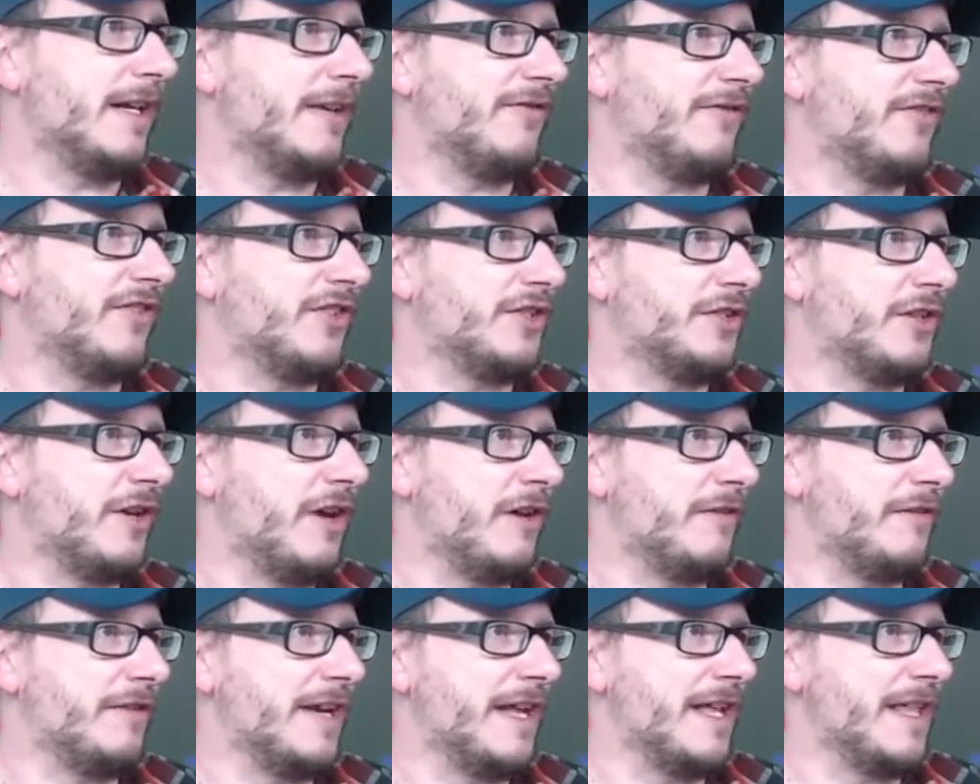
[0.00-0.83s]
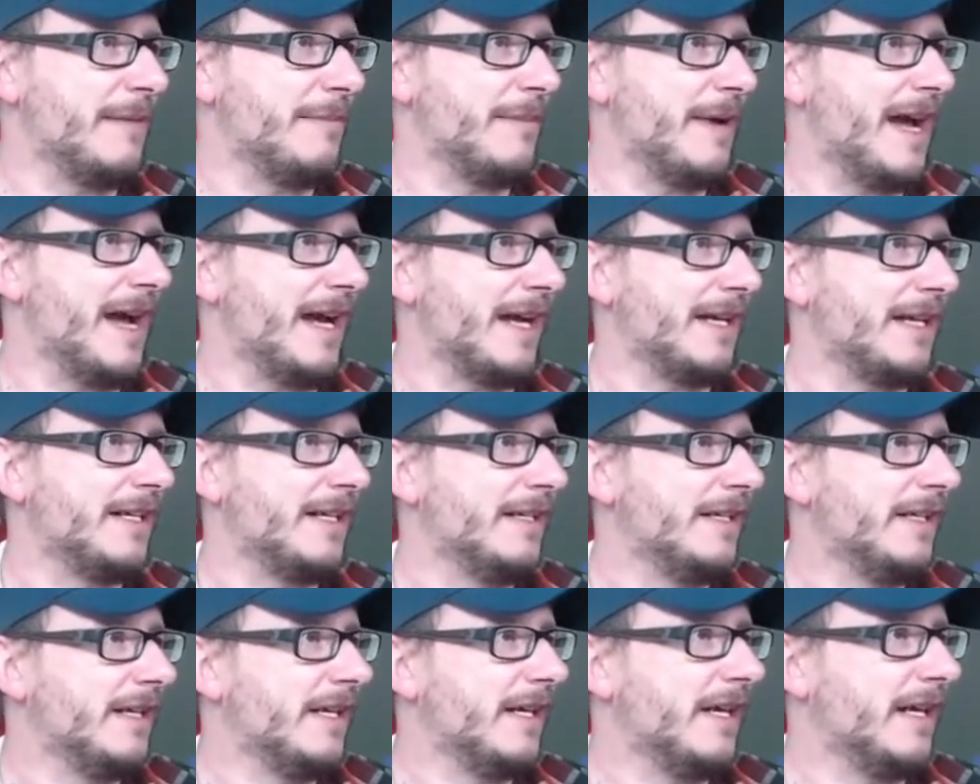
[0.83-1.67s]
Vasharin out the back
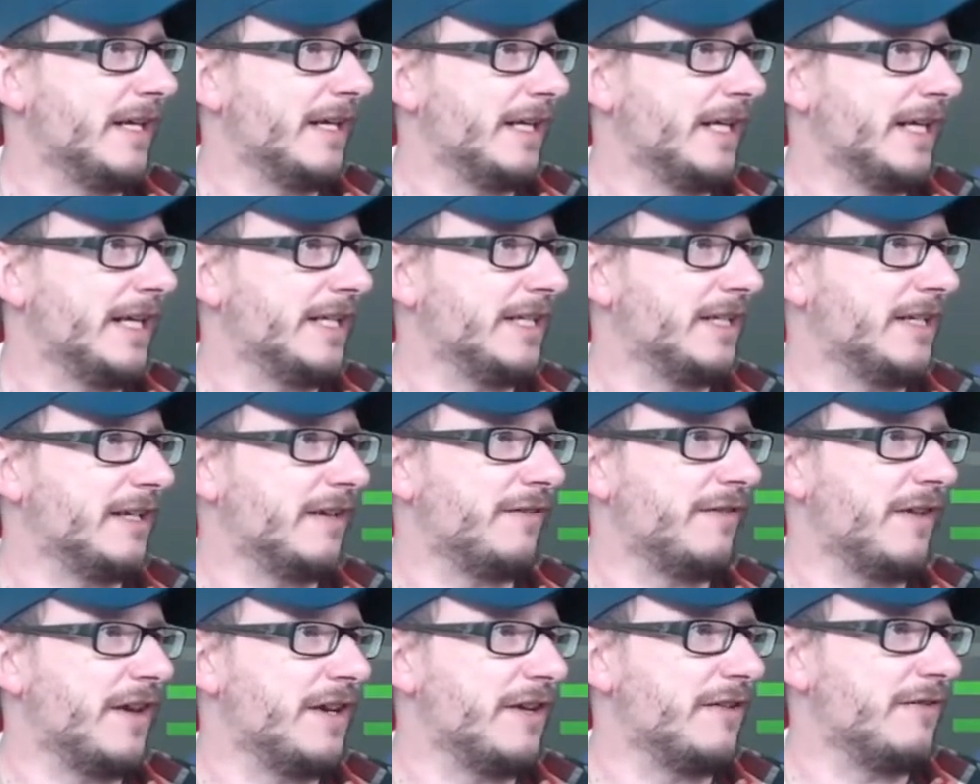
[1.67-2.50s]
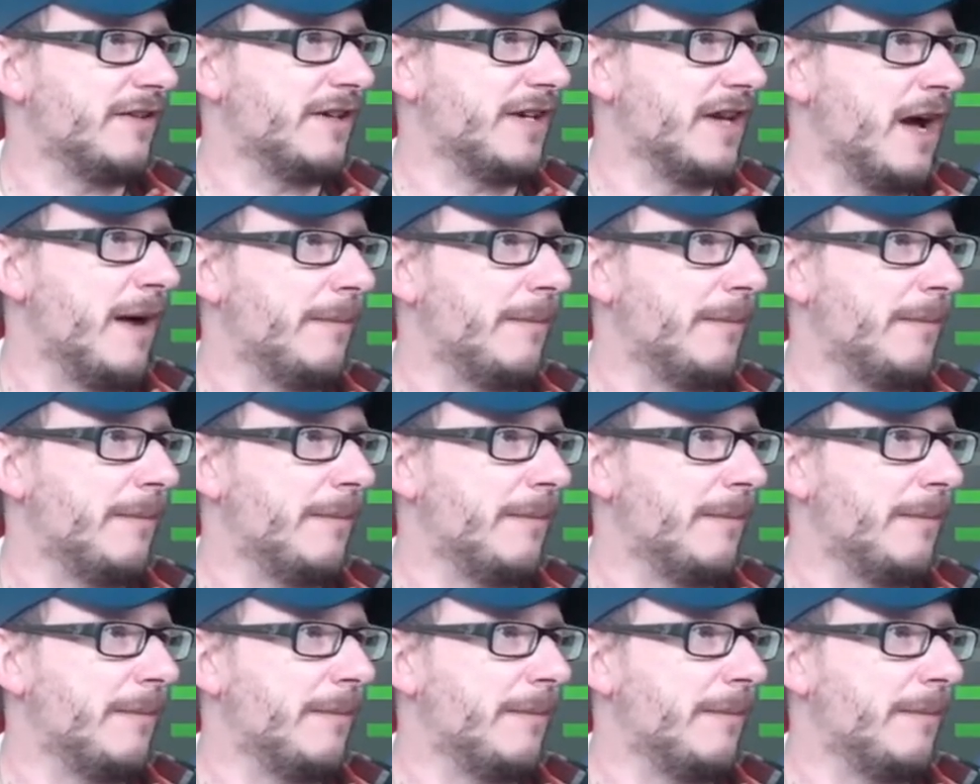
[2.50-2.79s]
and get a defender in.